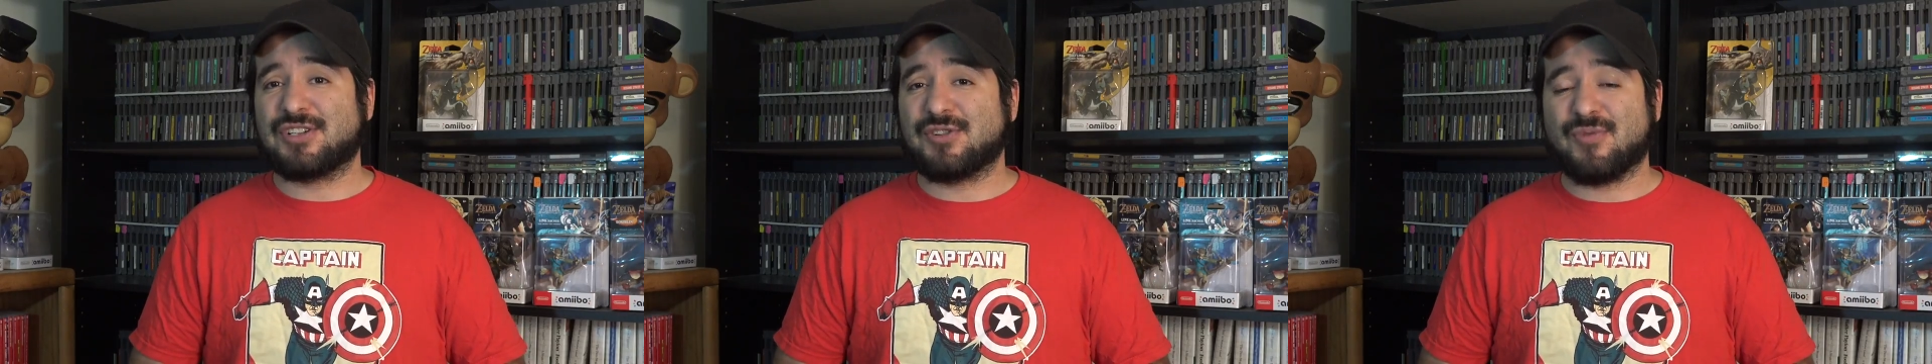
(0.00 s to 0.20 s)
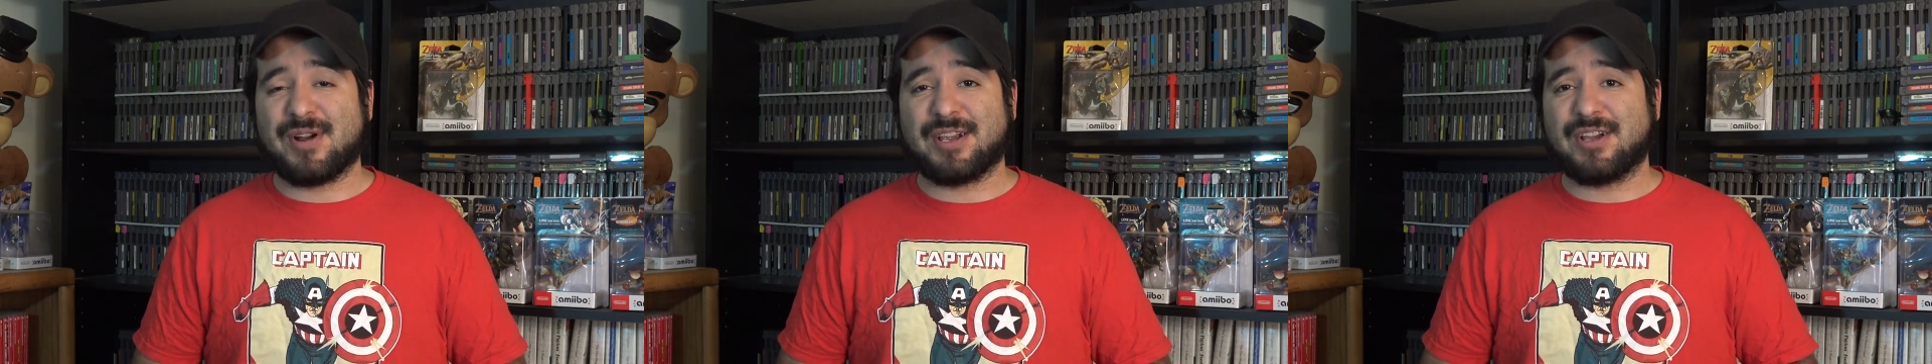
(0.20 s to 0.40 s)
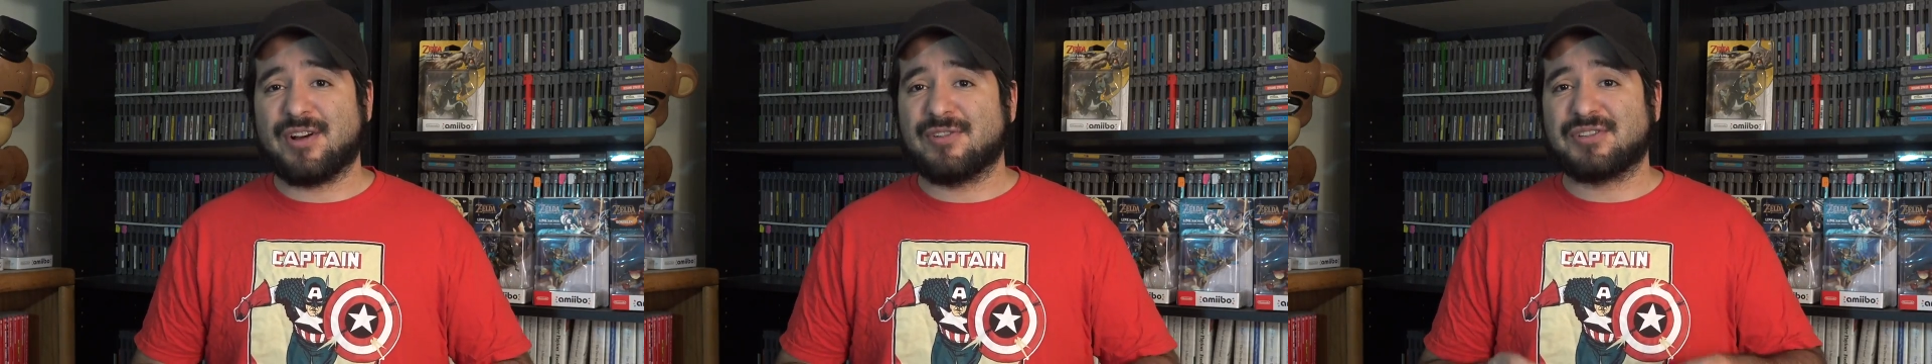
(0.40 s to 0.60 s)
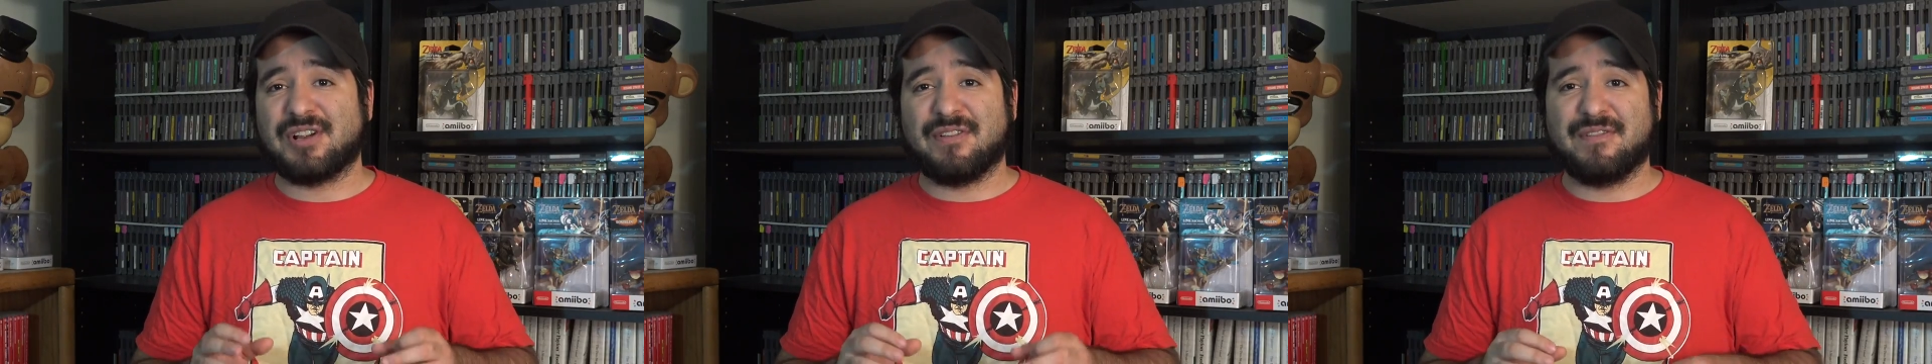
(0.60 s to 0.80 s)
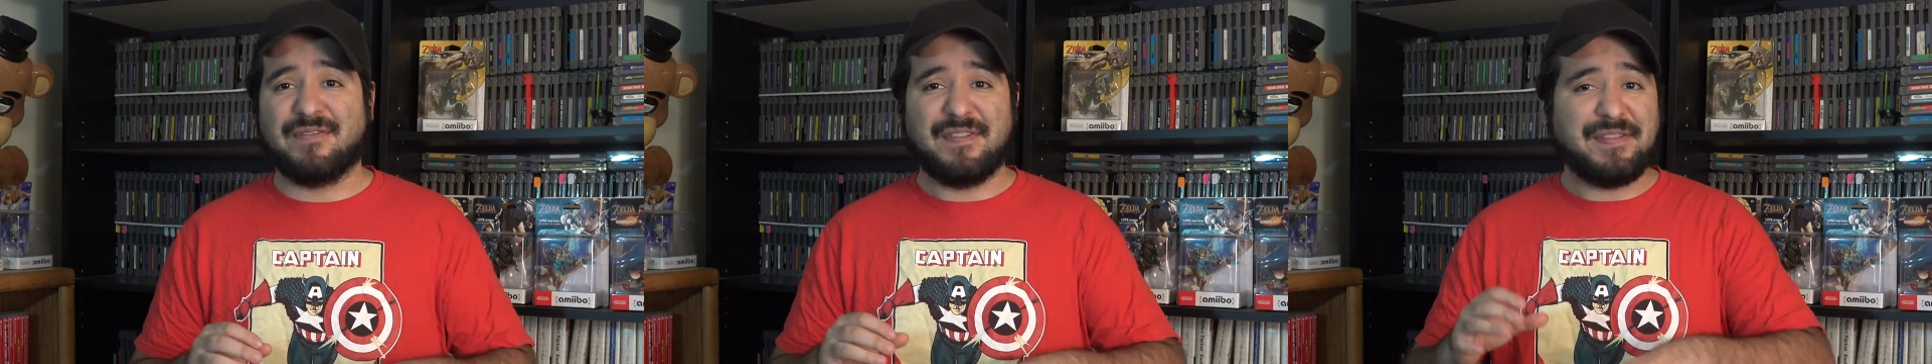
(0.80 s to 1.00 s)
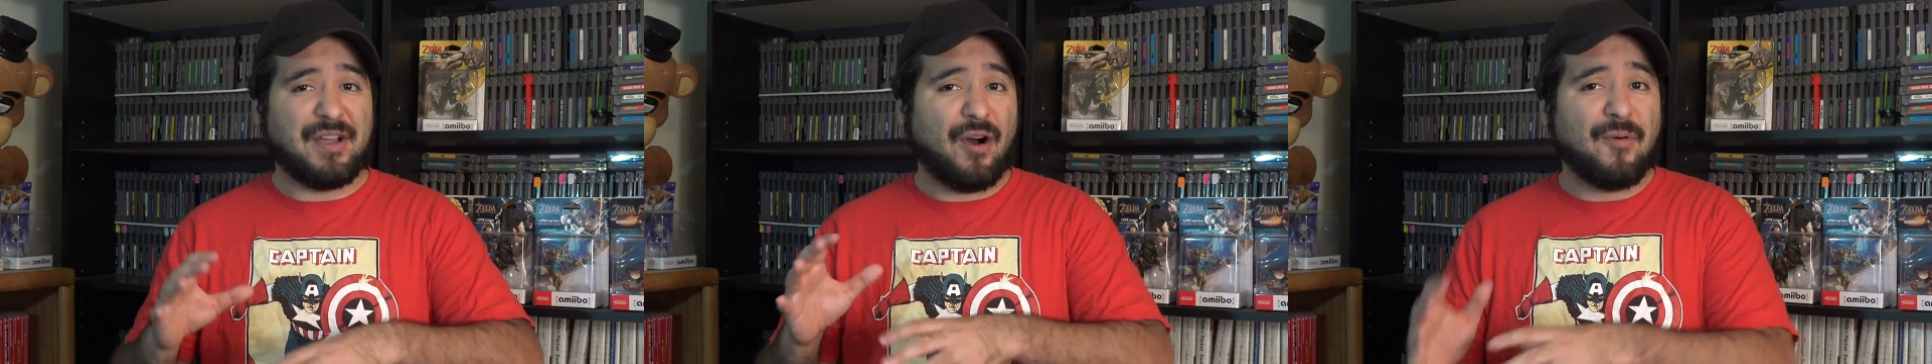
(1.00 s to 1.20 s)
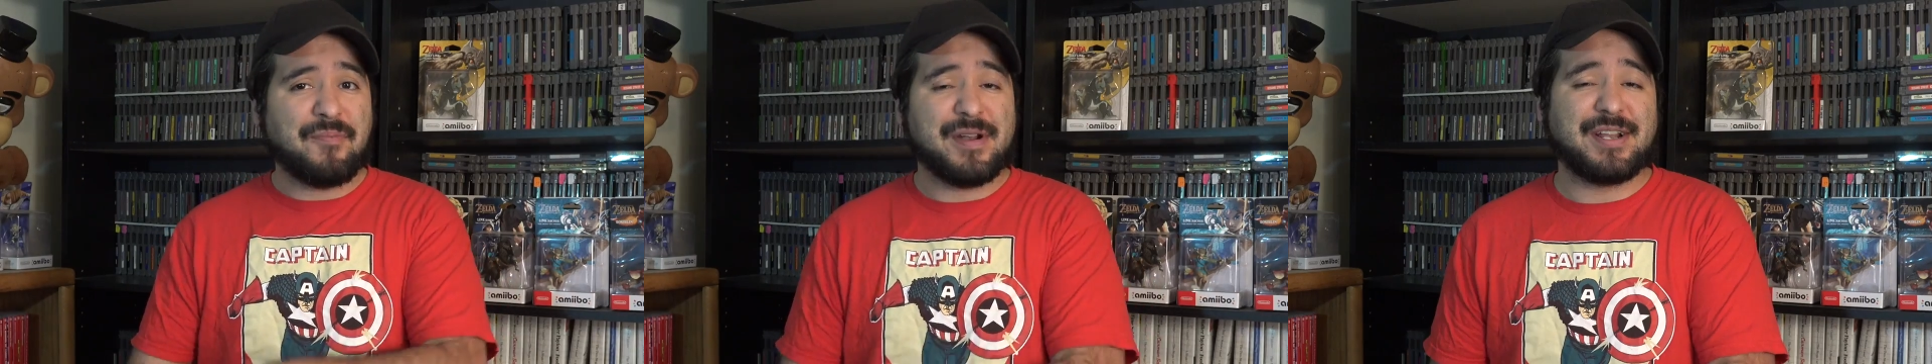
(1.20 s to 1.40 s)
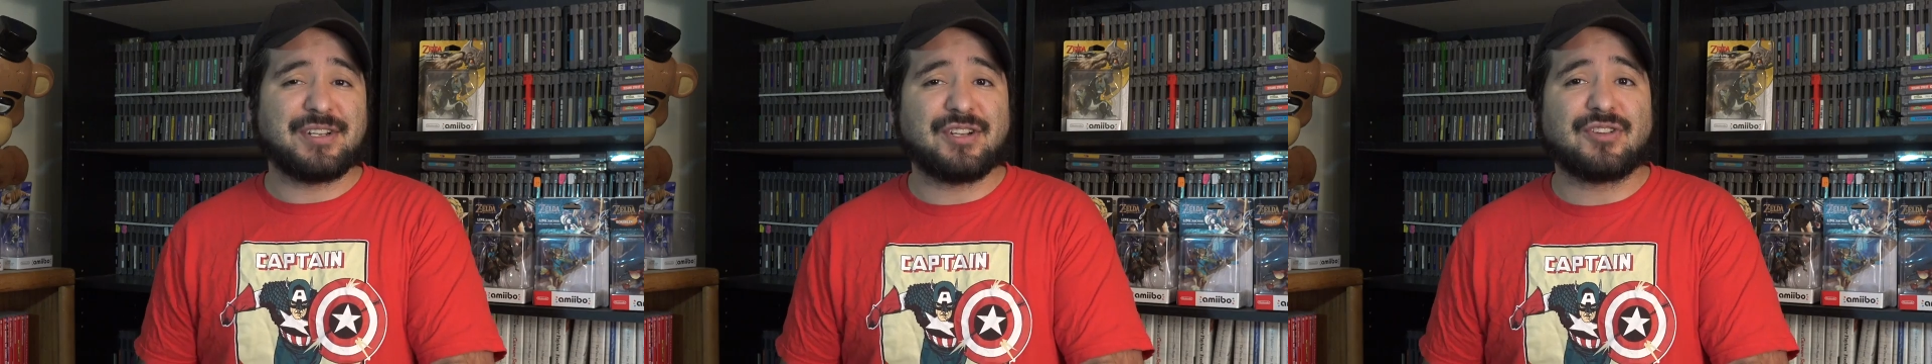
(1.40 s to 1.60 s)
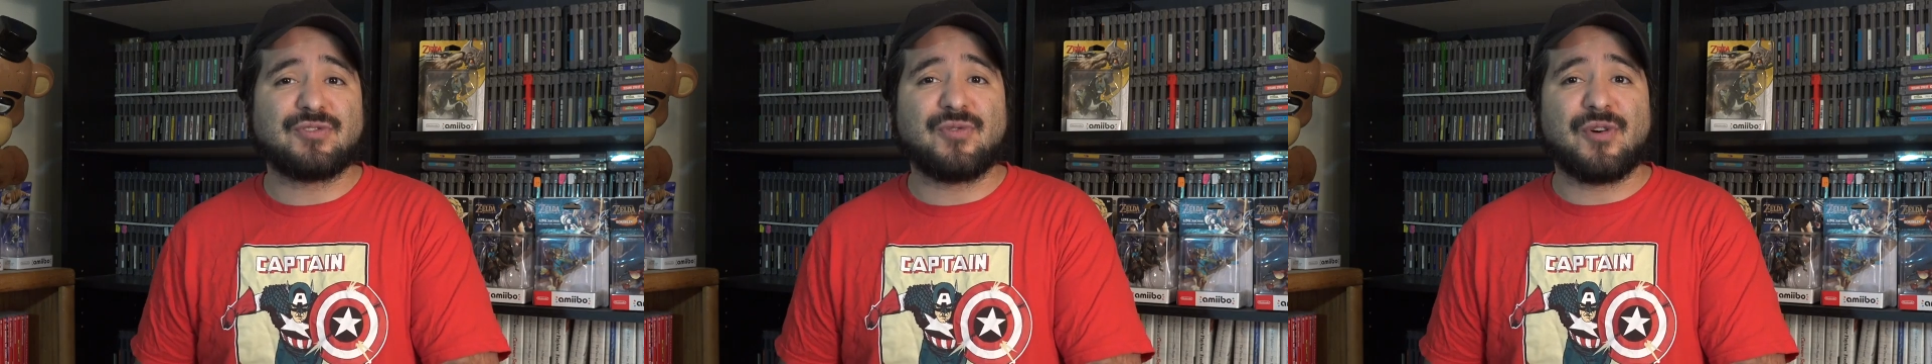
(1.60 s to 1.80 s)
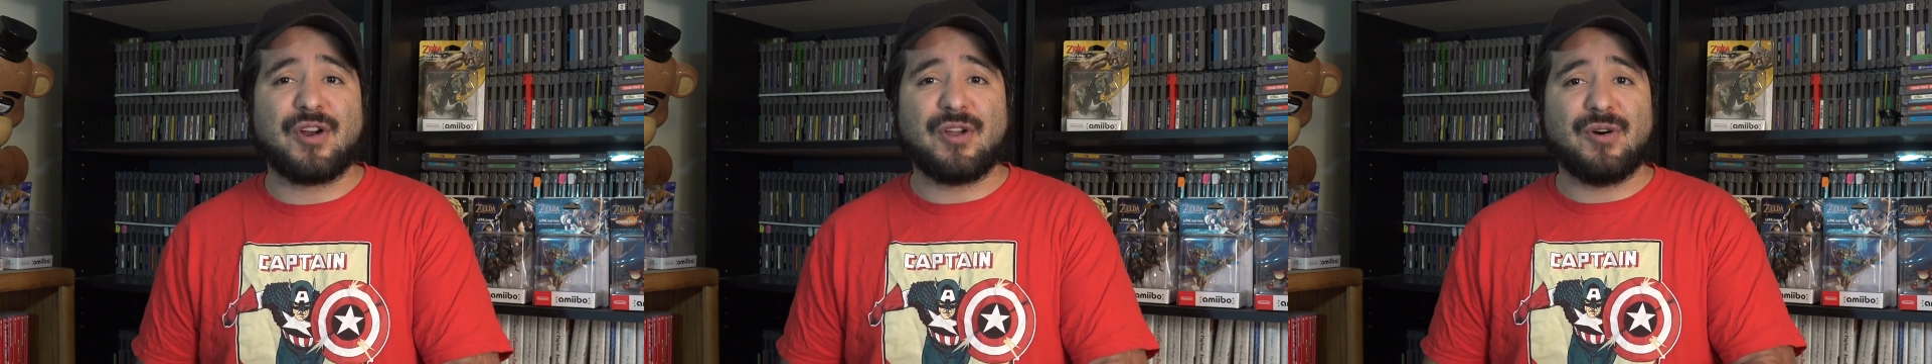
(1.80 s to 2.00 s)
story goes other than the opening
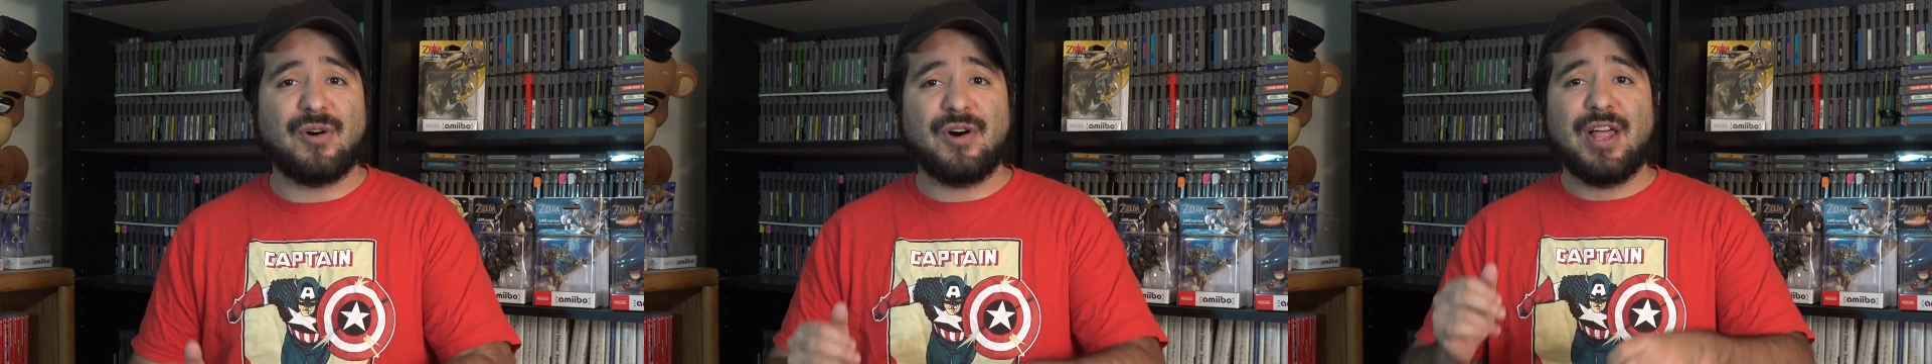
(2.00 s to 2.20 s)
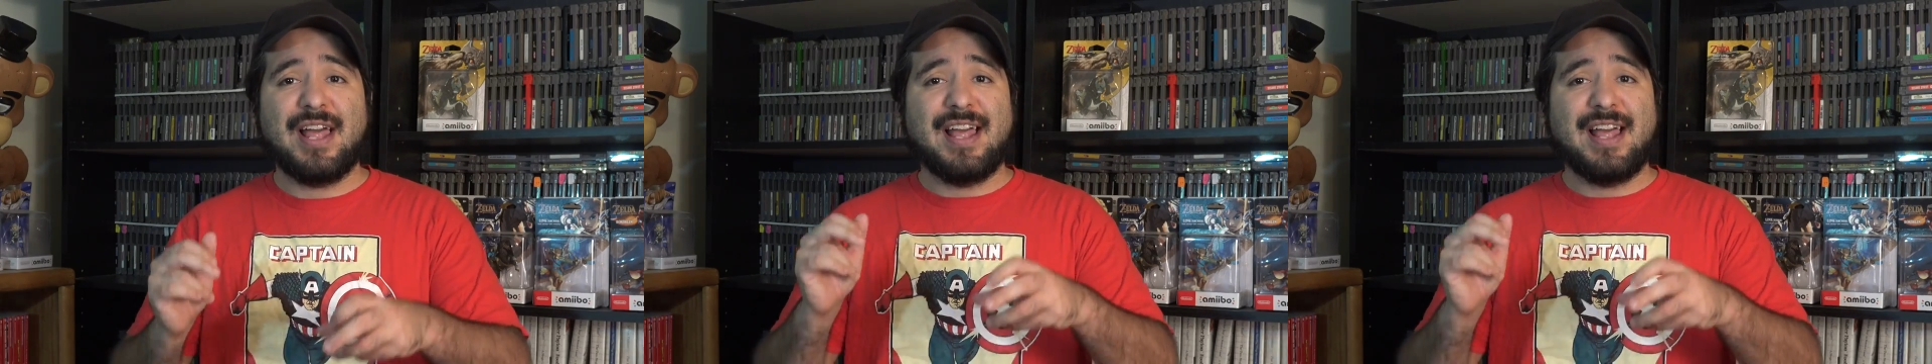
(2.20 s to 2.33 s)
tutorial.